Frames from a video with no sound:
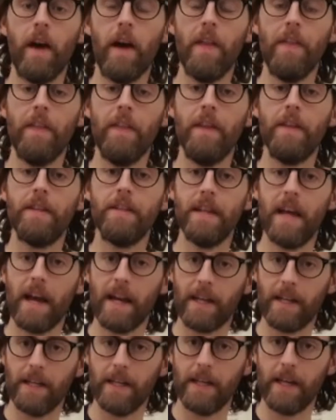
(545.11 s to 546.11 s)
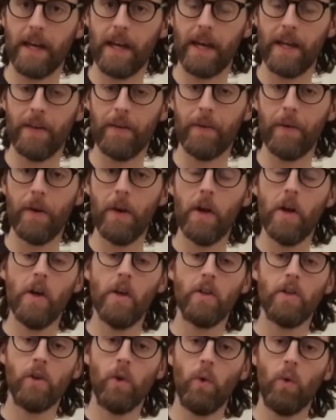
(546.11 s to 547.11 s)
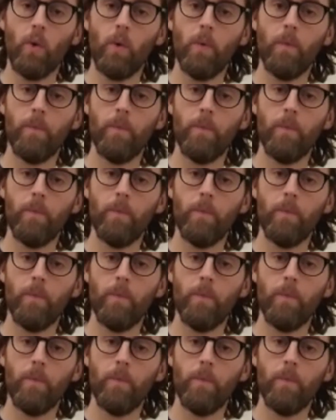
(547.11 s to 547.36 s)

and the 2nd again. So